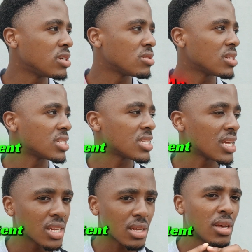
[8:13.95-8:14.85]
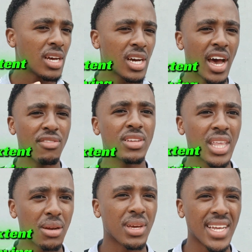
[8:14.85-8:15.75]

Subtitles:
an extent having that many